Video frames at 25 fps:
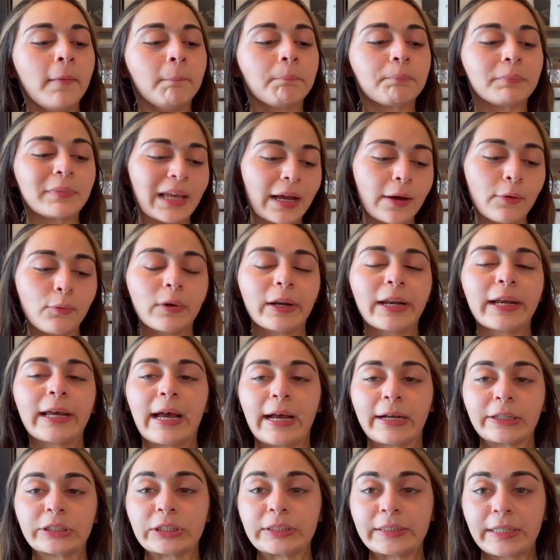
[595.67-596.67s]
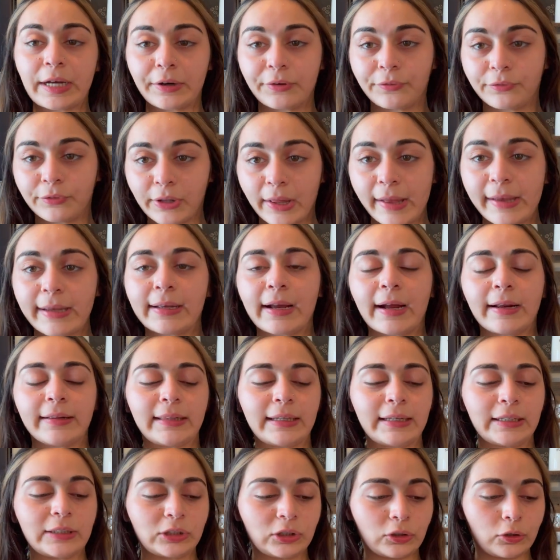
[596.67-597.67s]
That one I actually kind of like. I
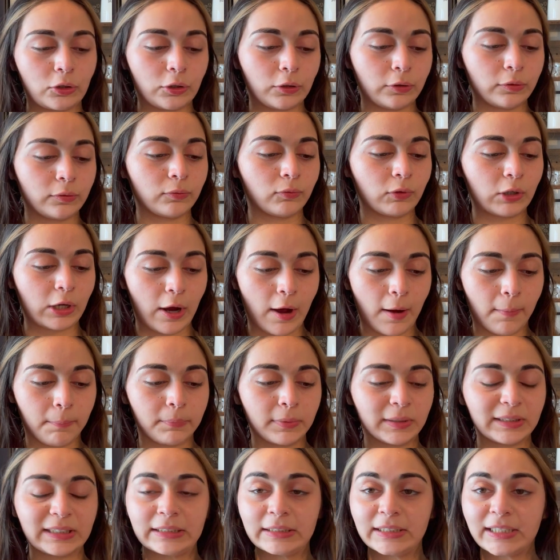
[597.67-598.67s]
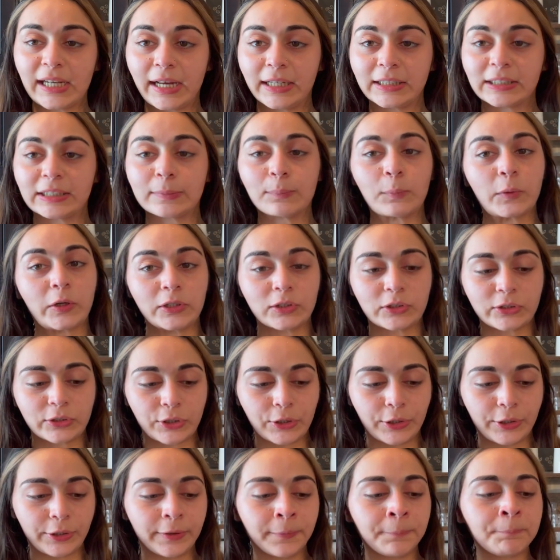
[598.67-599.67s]
think it's a good cup. It's intense, but it's
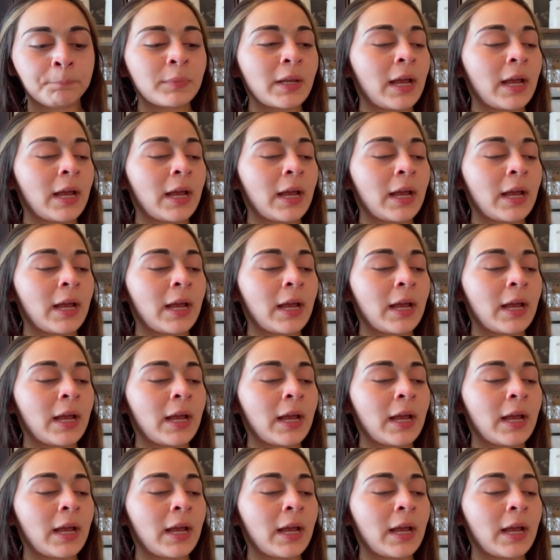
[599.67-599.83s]
good.